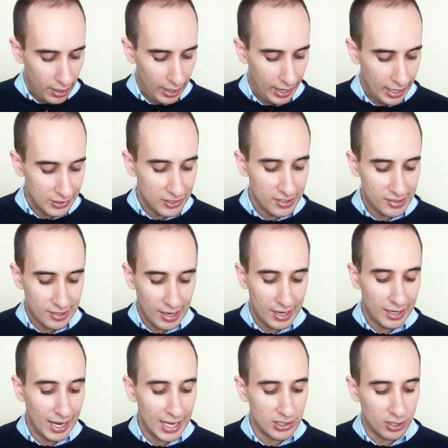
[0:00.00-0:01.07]
And she
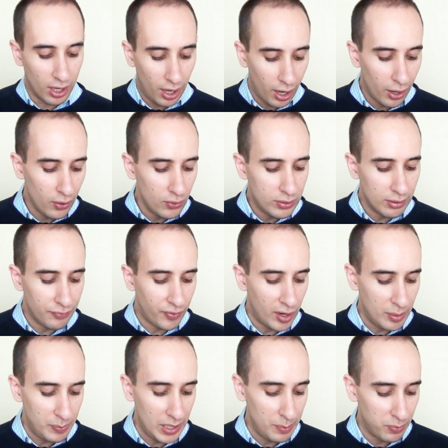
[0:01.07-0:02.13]
said, It's hard to
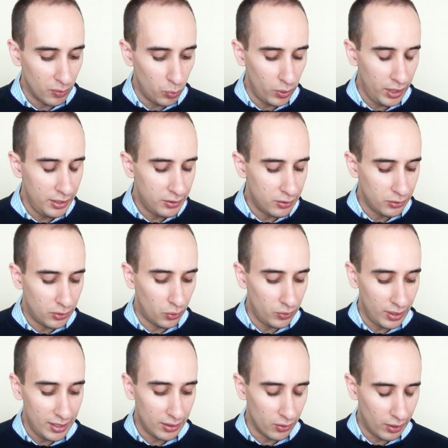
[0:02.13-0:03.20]
find people willing to
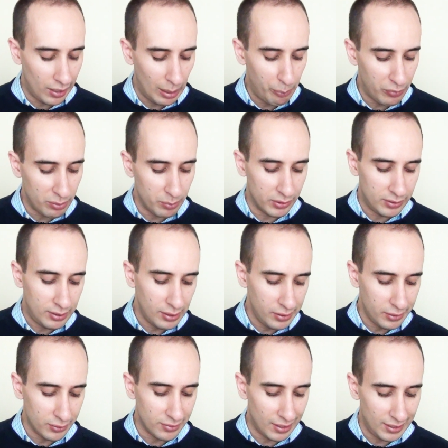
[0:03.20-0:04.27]
donate or help with
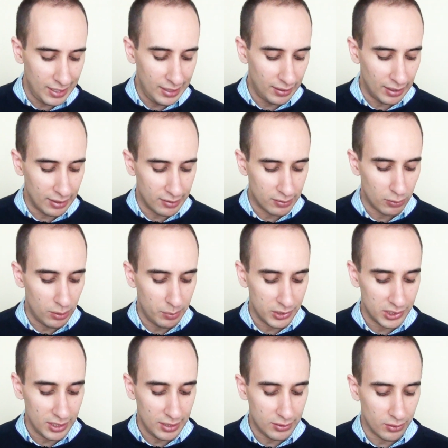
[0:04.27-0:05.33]
materials I need, like sewing
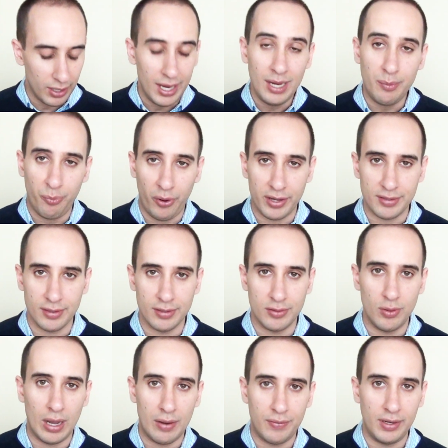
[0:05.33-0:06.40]
machines or ink presses.
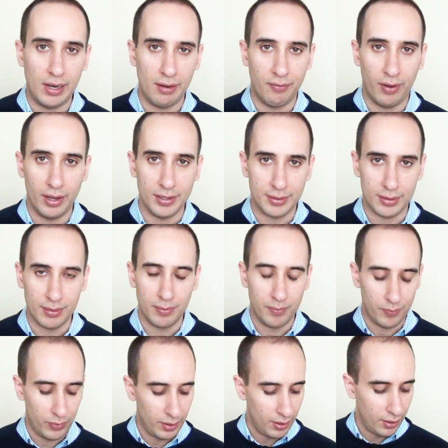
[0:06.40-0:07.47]
Do you have any advice?
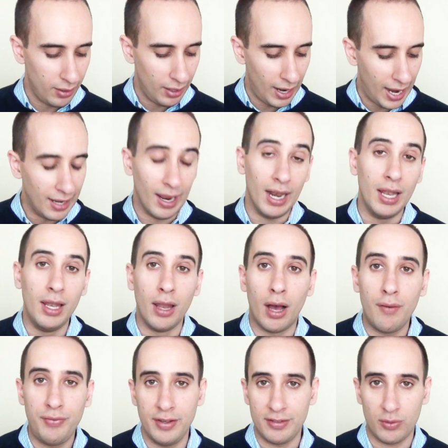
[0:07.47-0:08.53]
And I
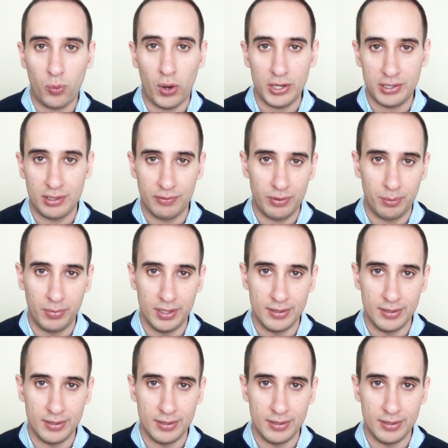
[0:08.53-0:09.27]
love this question from